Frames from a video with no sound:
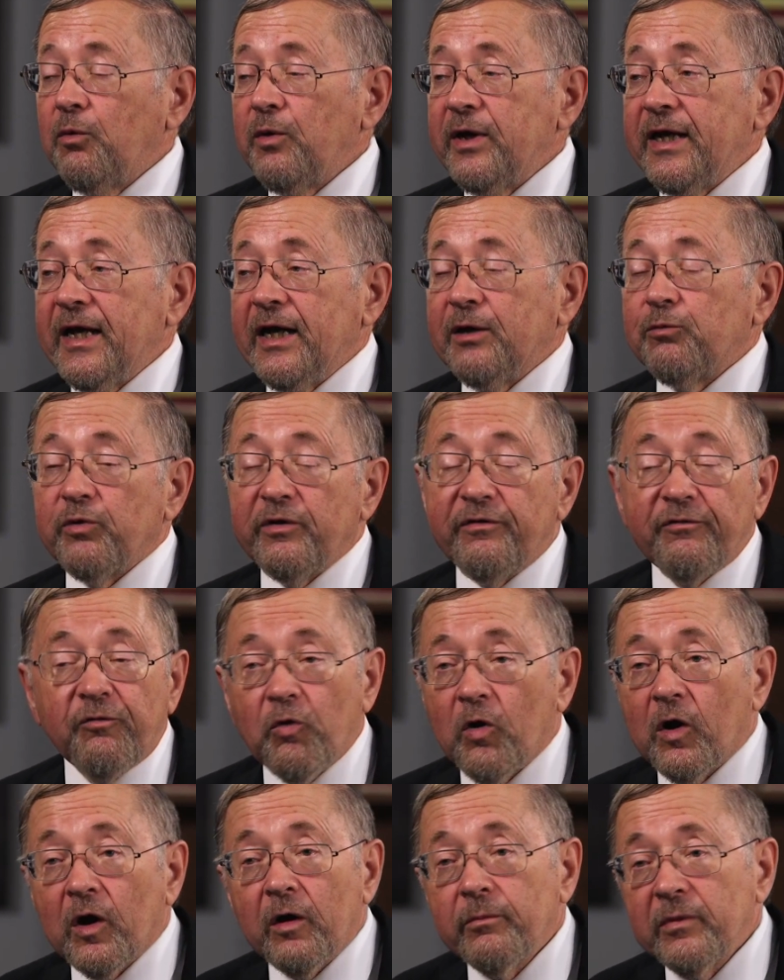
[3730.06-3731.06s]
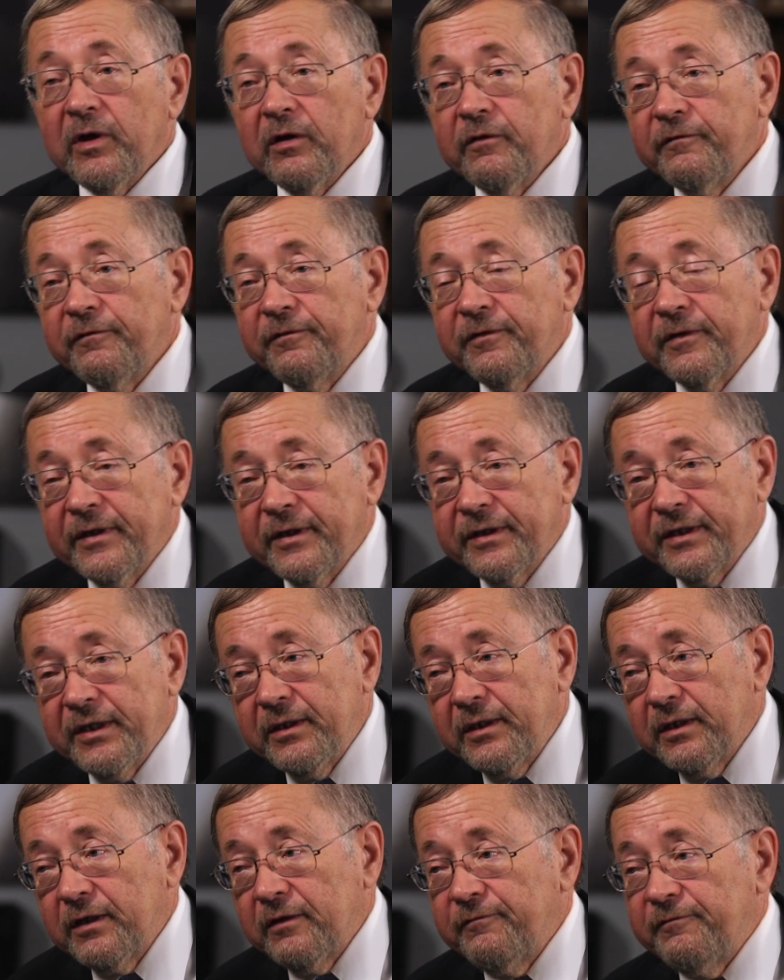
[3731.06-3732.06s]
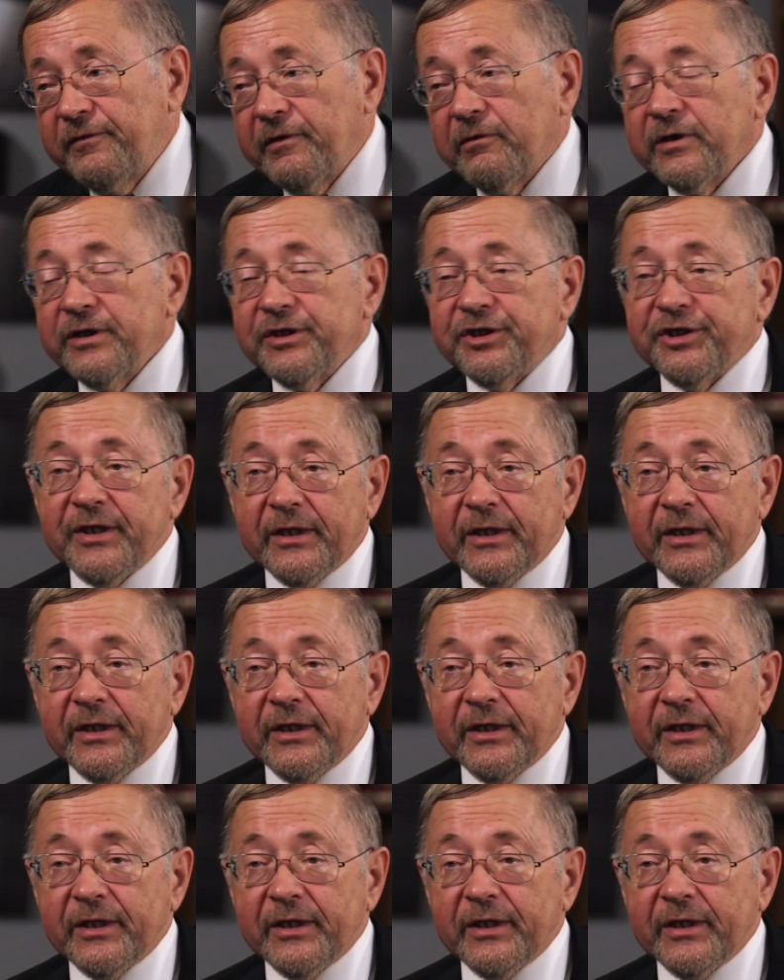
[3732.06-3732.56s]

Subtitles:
We had reform of various